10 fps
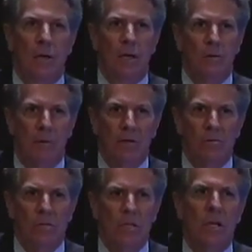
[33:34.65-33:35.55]
in a
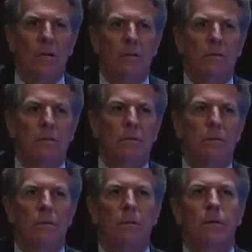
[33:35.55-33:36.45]
mental state
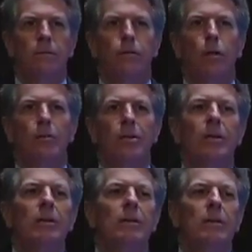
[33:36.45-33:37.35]

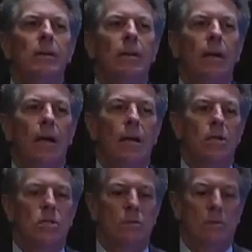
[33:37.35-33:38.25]
phenomena
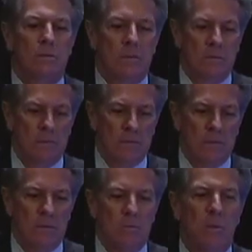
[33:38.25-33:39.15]
as
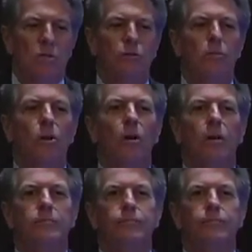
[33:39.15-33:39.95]
speech from God.